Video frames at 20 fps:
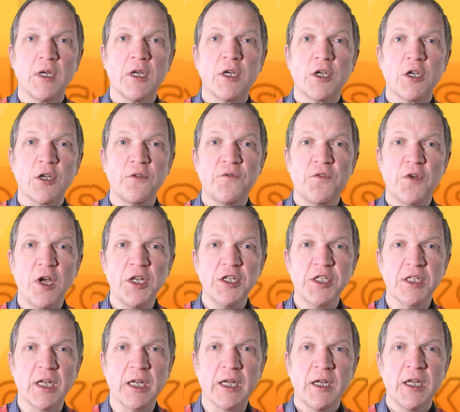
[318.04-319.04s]

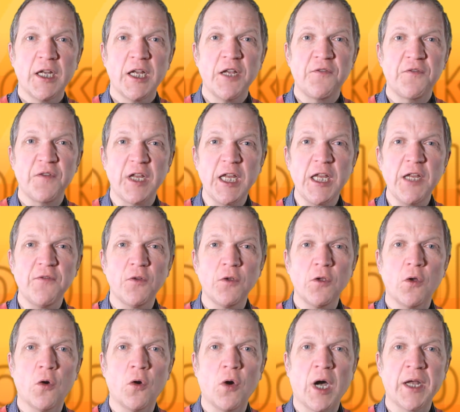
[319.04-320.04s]
Conversely, if evil
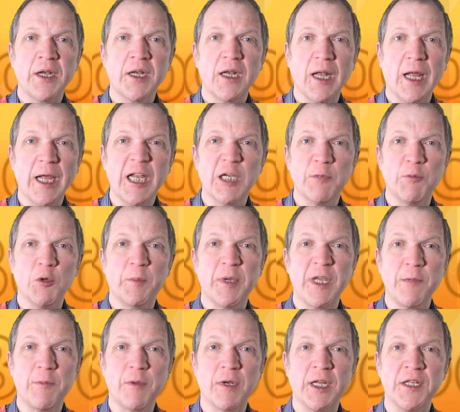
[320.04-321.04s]
or unlikable
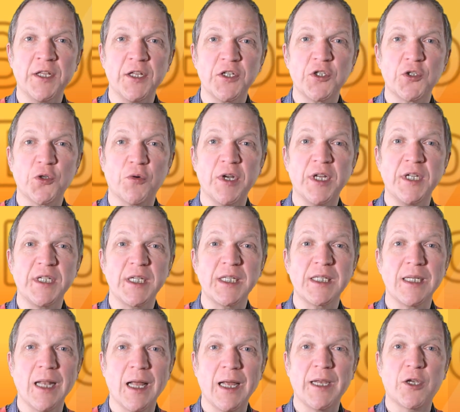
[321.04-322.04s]
people in the story
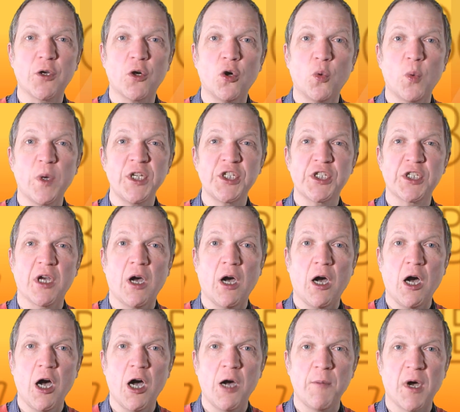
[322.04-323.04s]
dislike or wish to
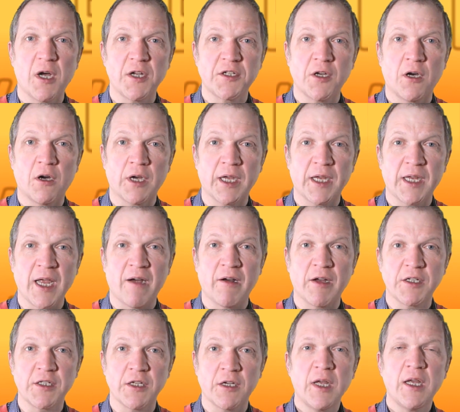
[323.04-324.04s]
harm our target
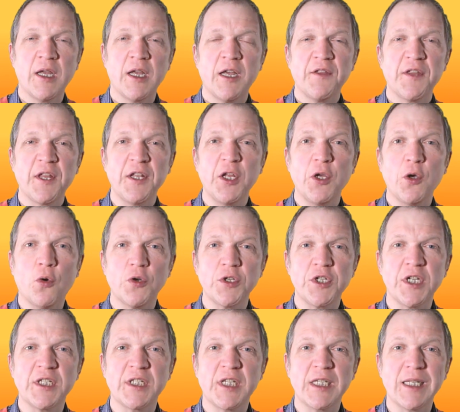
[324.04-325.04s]
character, then the
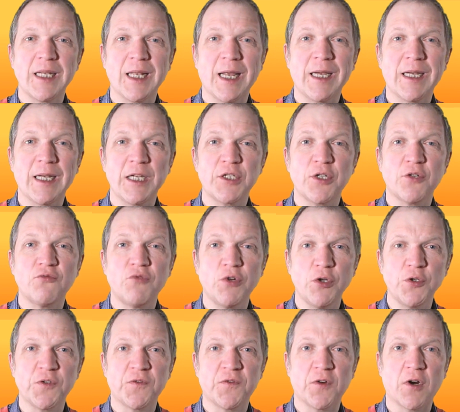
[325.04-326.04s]
audience is likely to
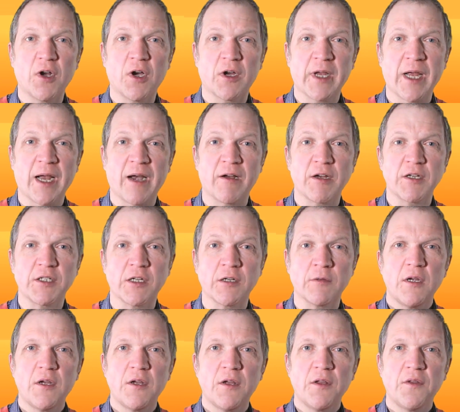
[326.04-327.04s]
root for our character.
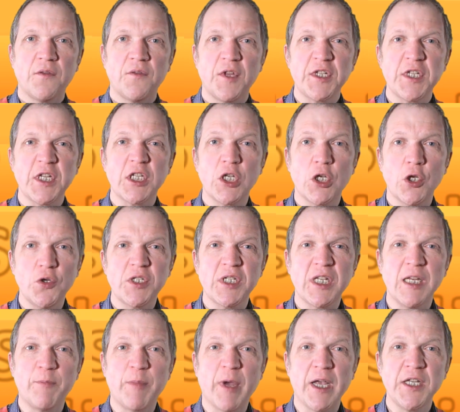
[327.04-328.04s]
This is
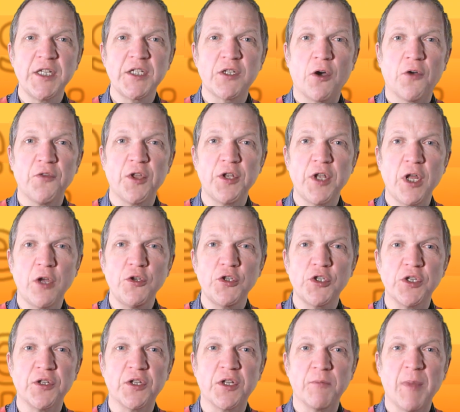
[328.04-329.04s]
loosely based on the
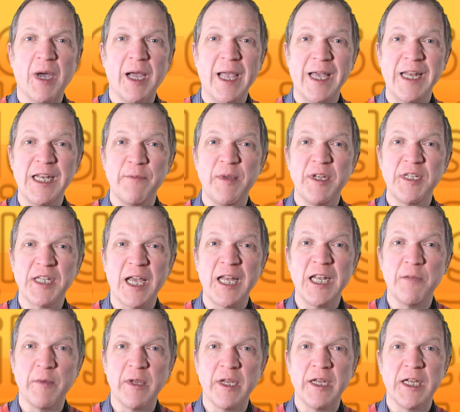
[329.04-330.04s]
notion that my enemy's
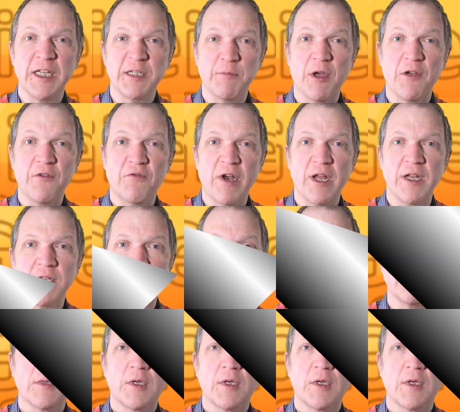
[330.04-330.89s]
enemy is my friend.